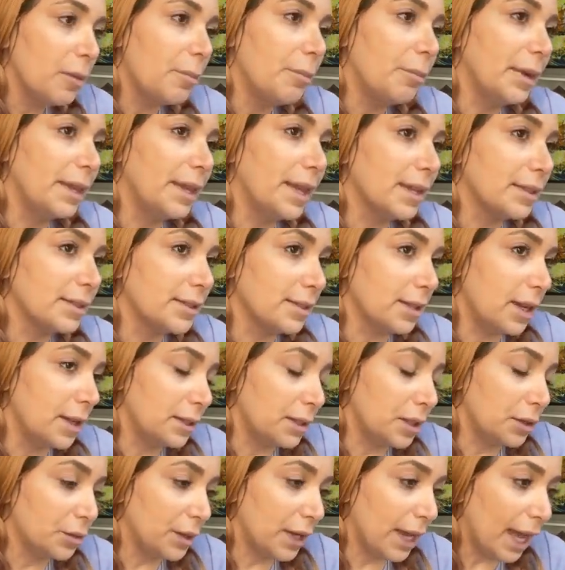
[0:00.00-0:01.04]
But that's not
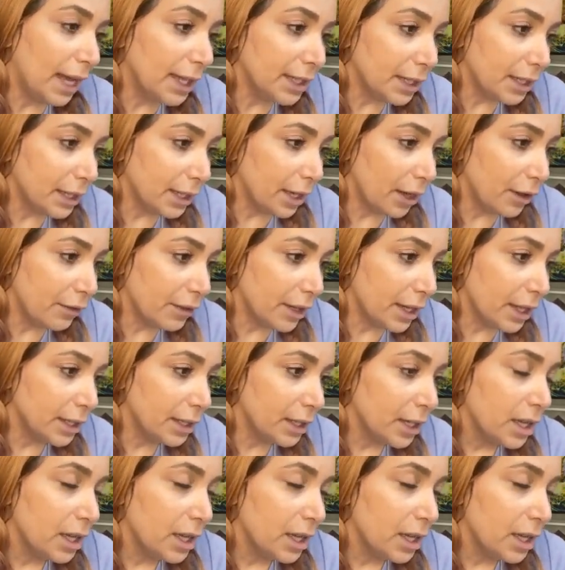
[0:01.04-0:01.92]
the reality of it.